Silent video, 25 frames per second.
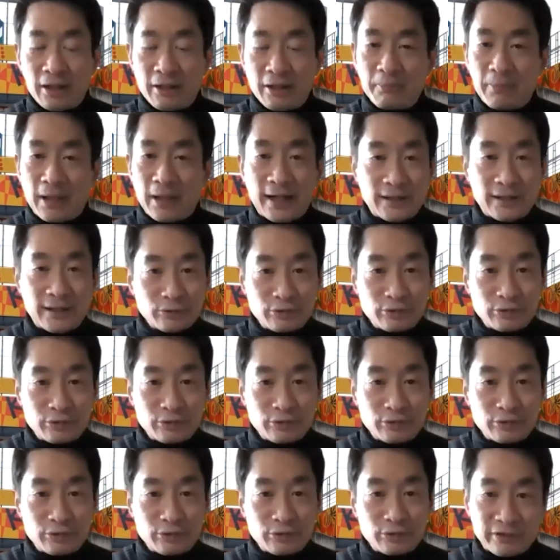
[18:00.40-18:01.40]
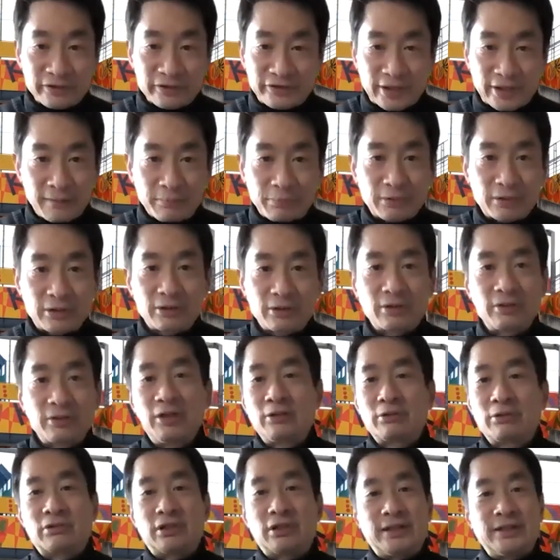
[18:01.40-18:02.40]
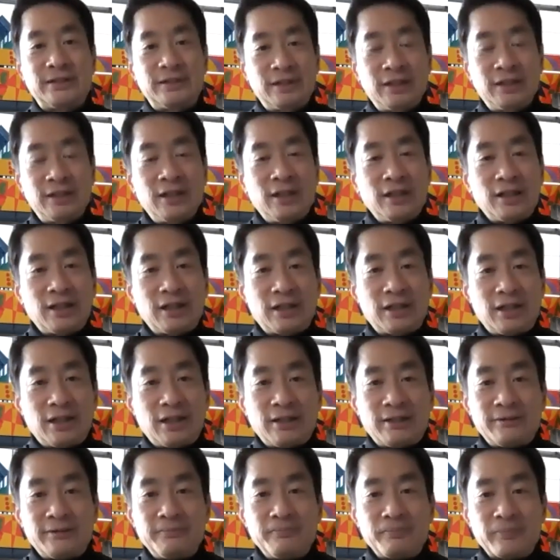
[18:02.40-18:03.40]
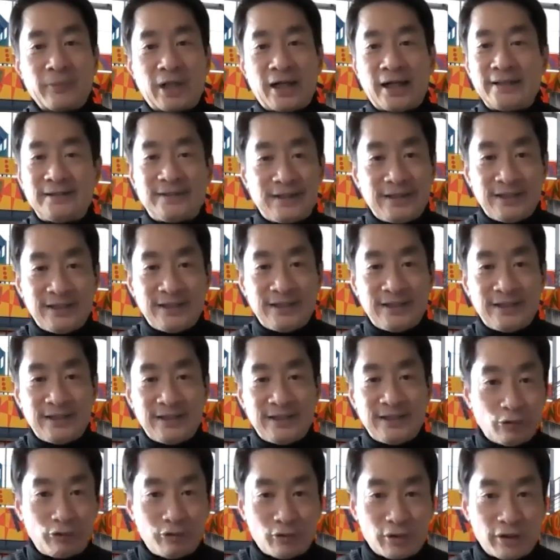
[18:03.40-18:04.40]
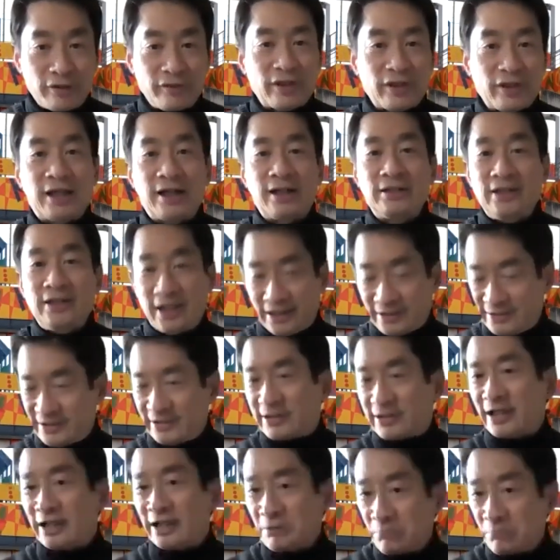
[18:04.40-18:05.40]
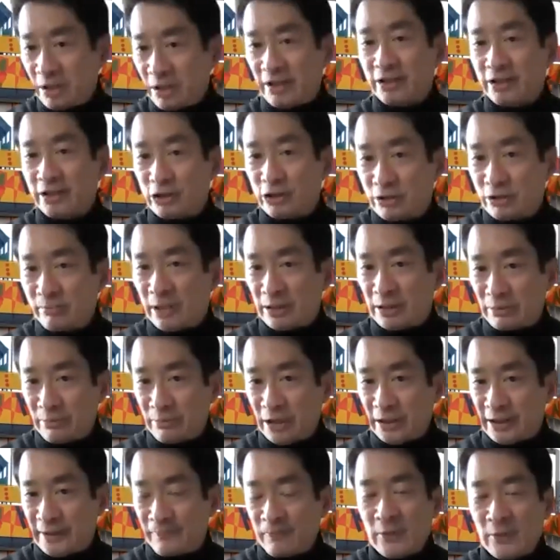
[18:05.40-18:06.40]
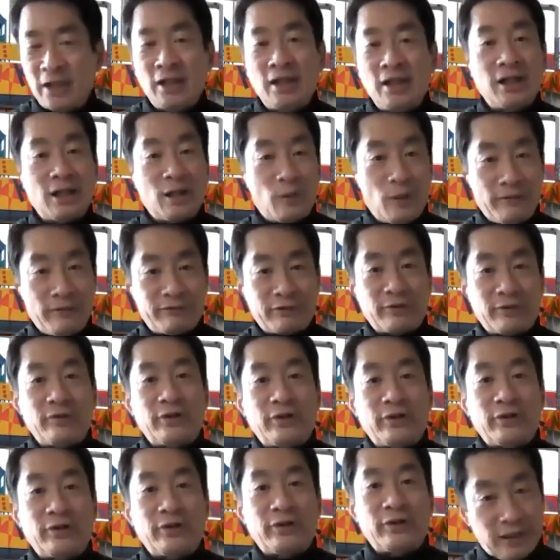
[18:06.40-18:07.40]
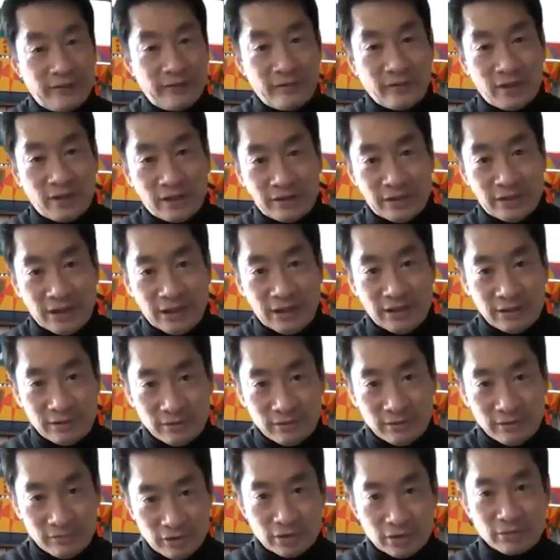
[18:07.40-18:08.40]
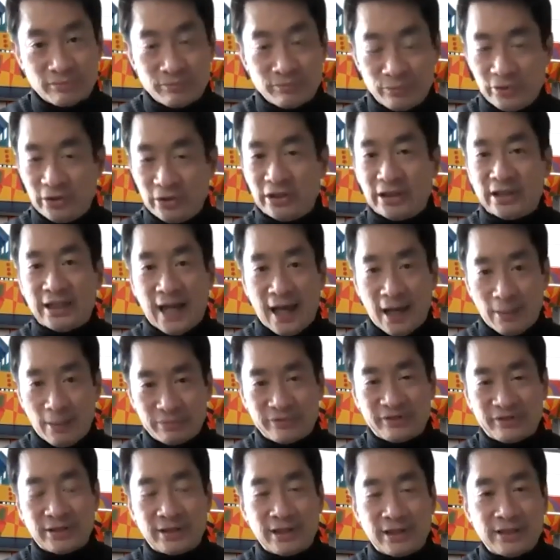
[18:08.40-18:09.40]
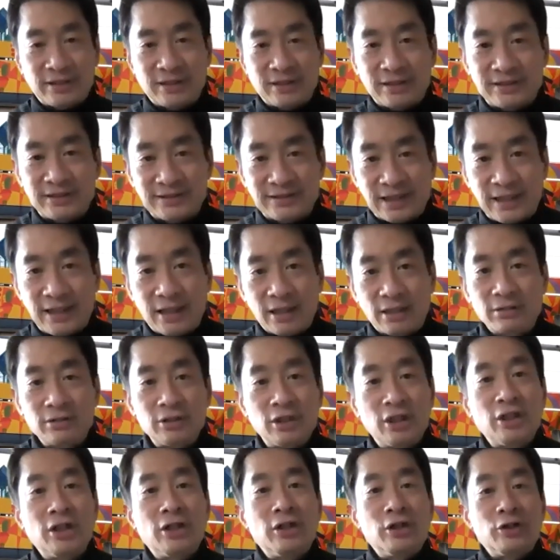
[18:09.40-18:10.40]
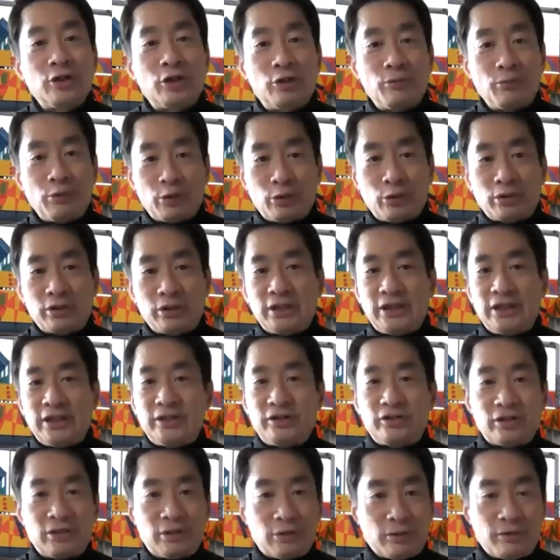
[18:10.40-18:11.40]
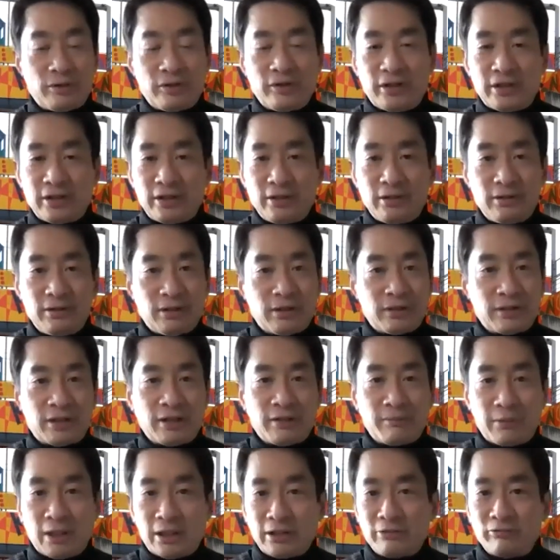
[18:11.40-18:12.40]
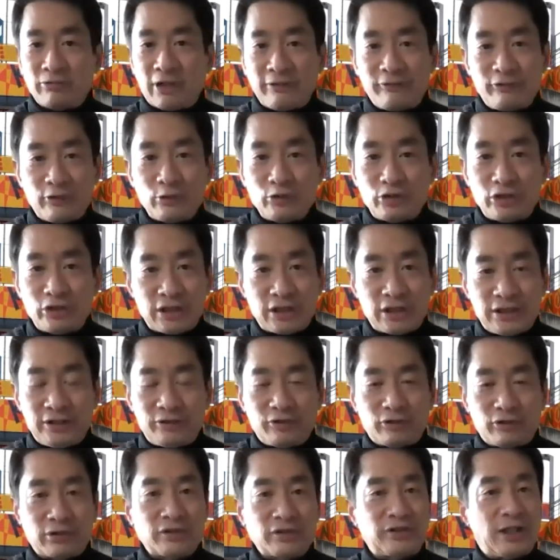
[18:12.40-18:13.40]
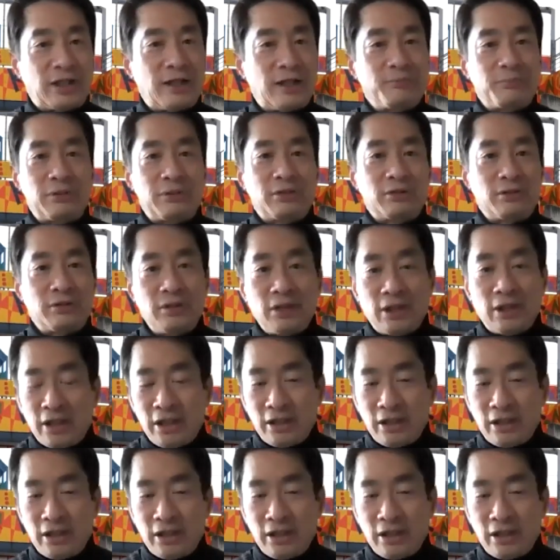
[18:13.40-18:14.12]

biotech, for example, right, IT and so forth. And yes, they're getting paid a good amount of money. However, then you have on the opposite end of the scale, communities, you know, the Hmong refugees, for example,